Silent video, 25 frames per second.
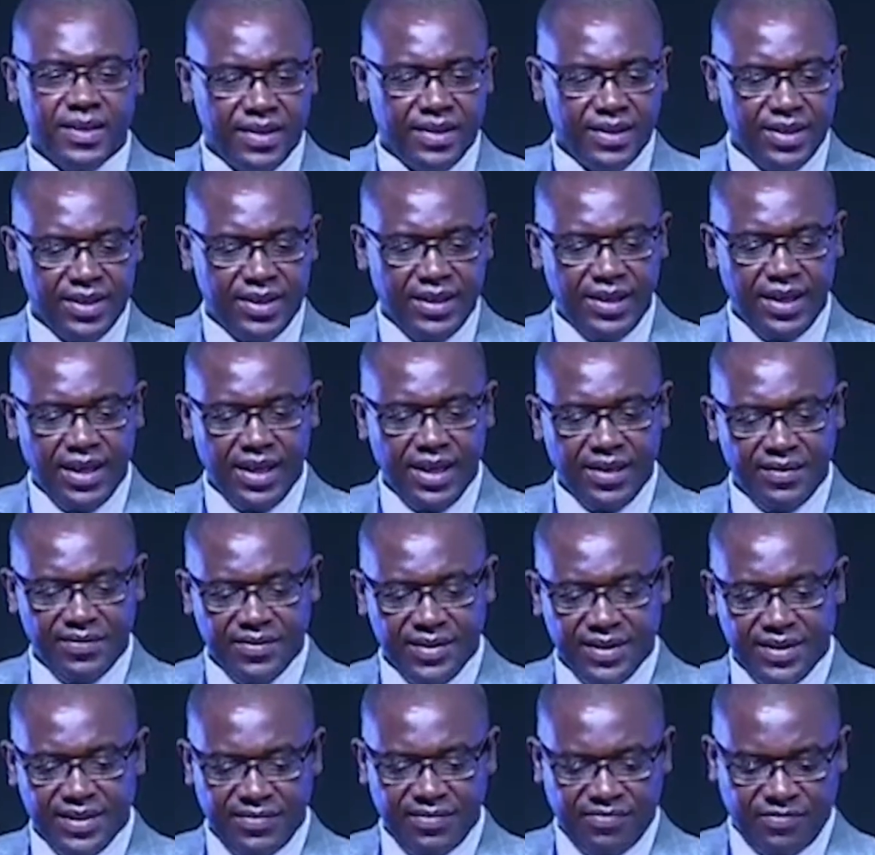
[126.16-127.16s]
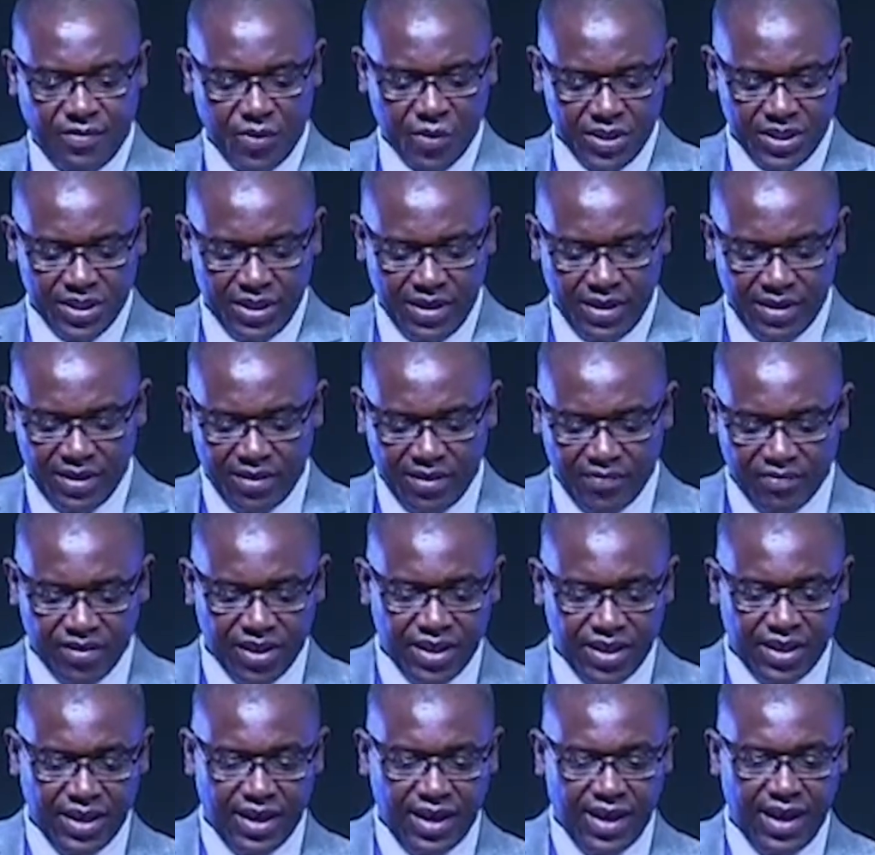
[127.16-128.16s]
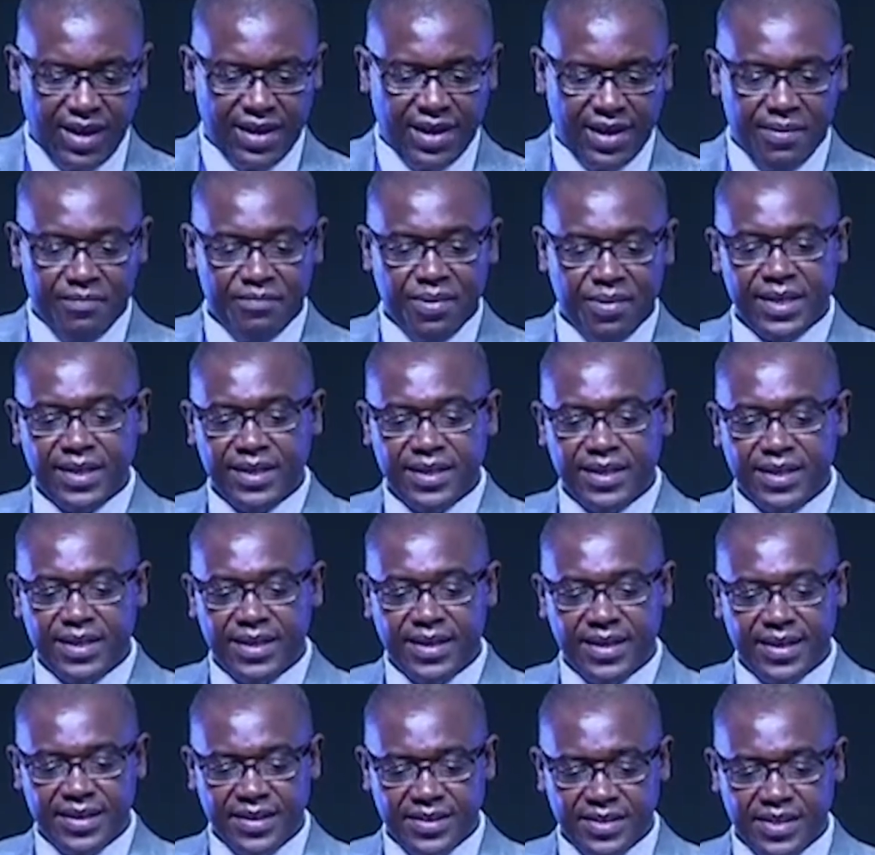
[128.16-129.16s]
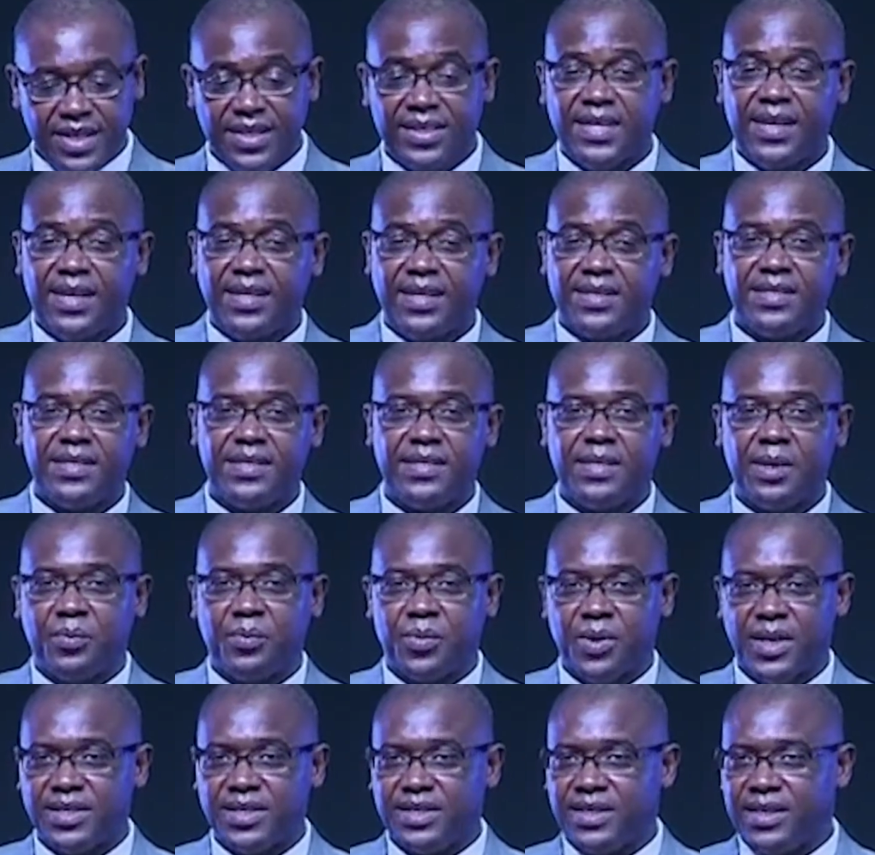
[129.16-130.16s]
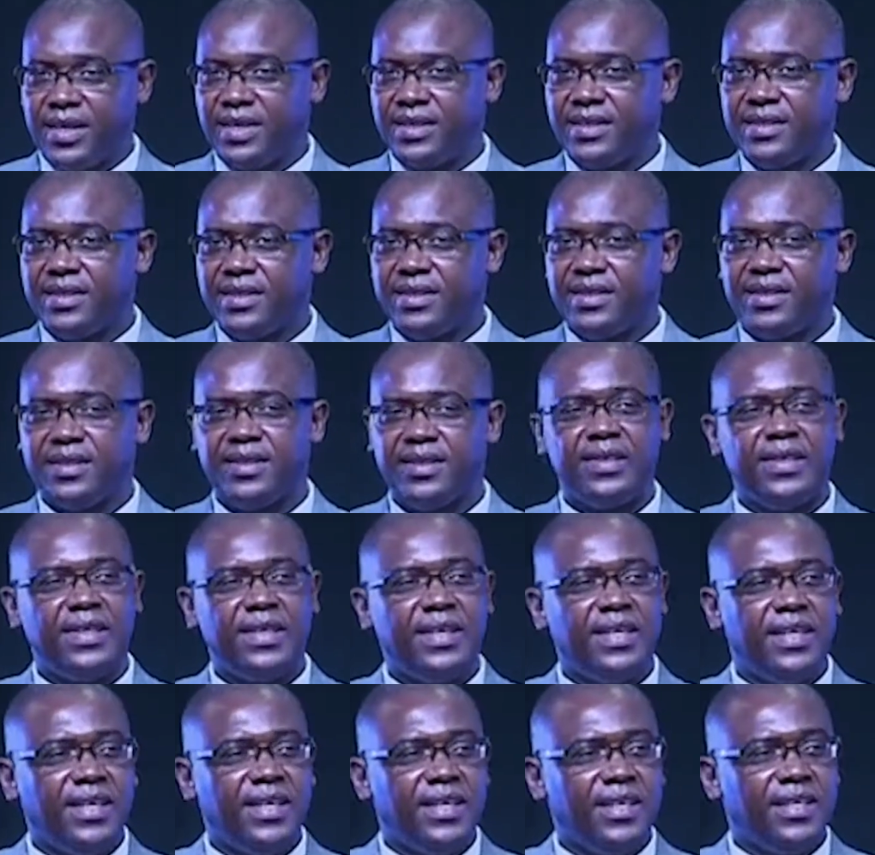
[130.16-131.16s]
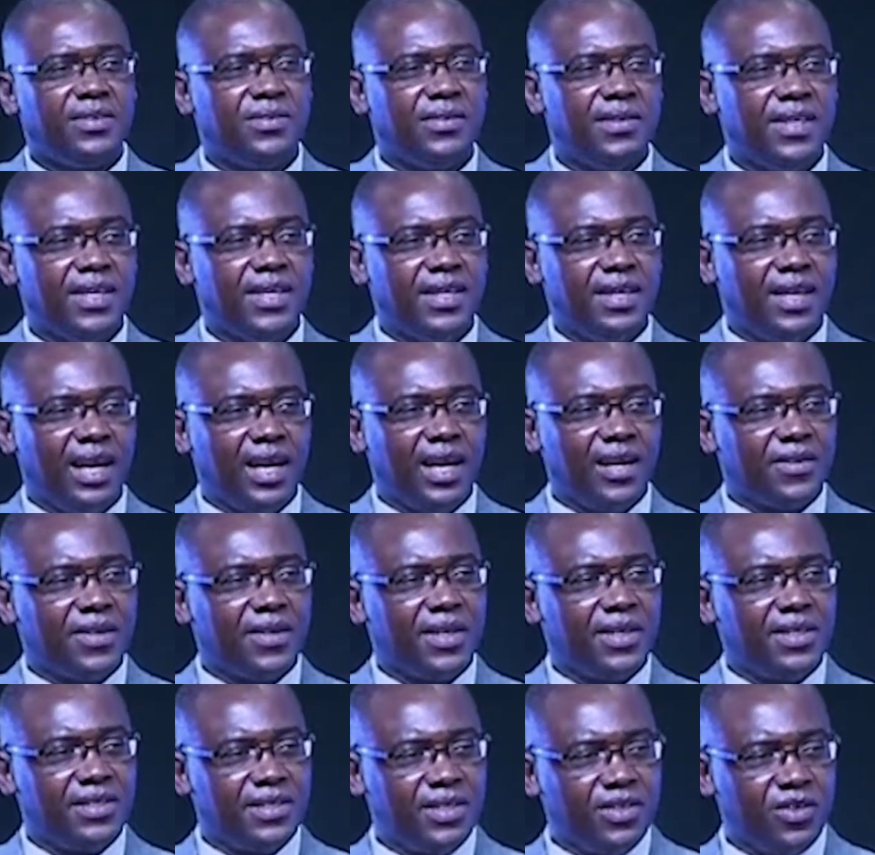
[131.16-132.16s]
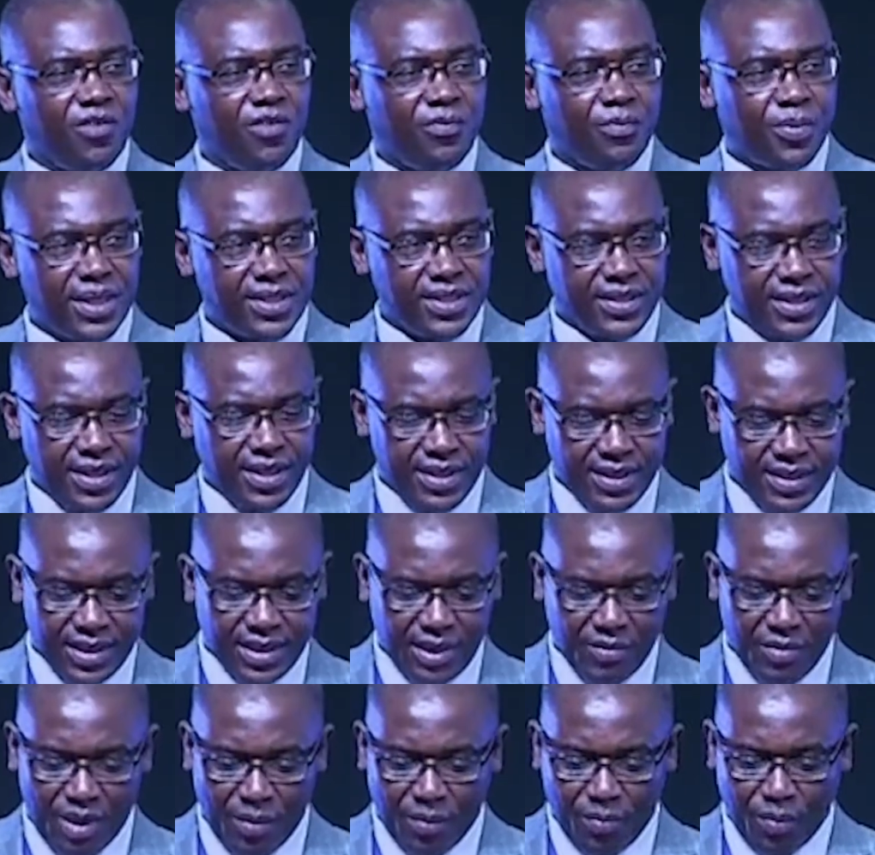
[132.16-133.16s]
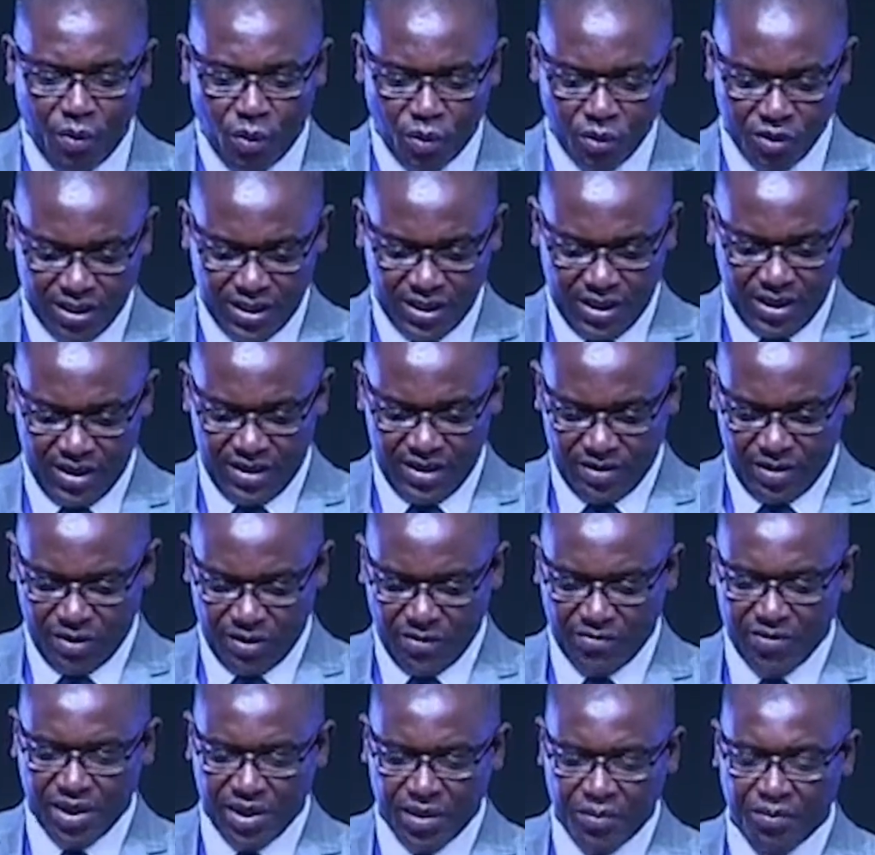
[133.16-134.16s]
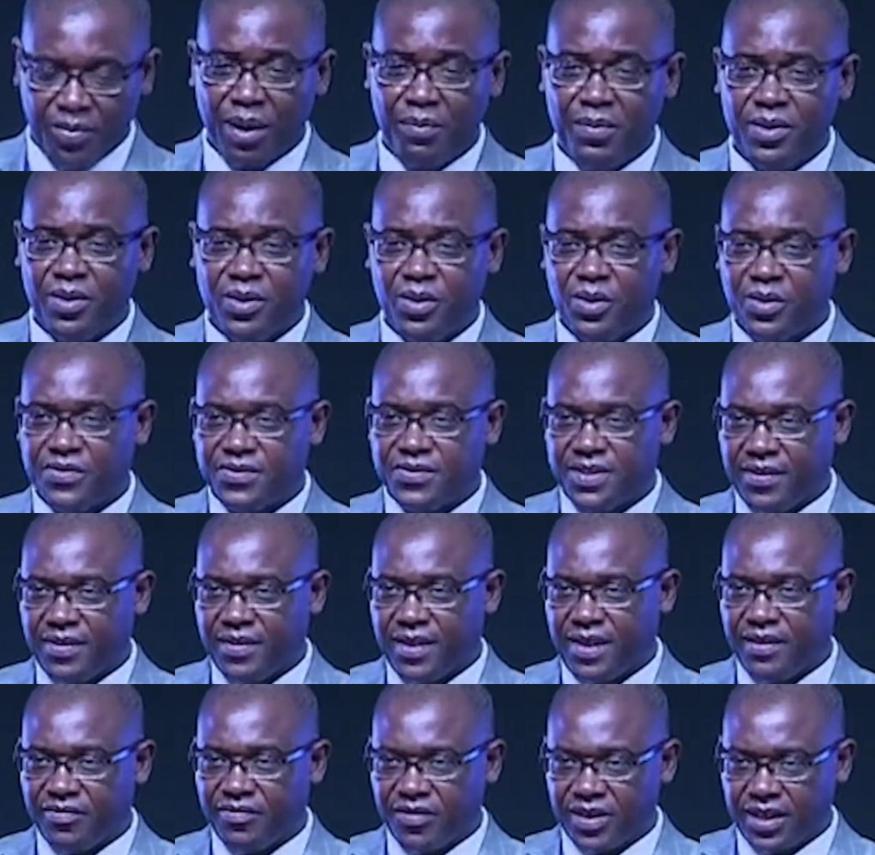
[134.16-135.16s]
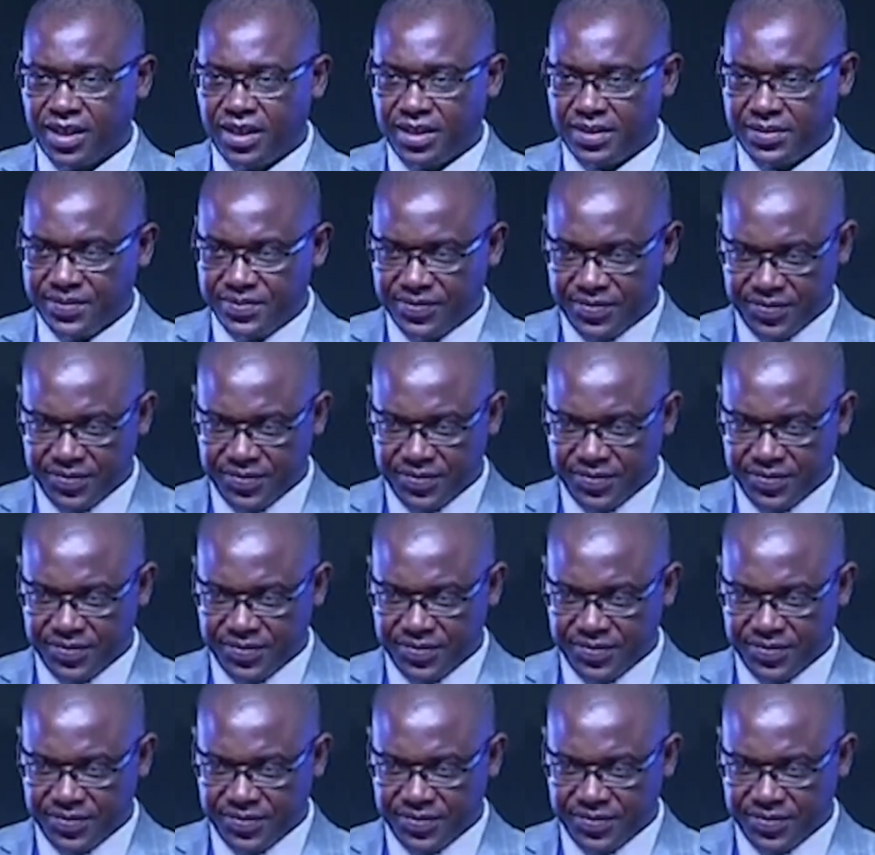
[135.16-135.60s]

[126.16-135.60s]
he left for South Africa accompanying His Excellency the President to the inauguration of President Ramaphosa of the Republic of South Africa.